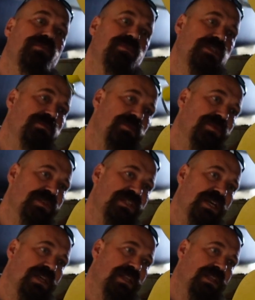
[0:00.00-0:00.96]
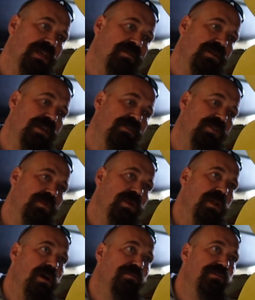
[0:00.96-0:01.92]
some people say that they don't give you
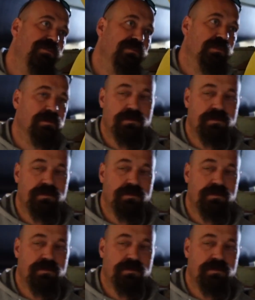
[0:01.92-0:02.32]
enough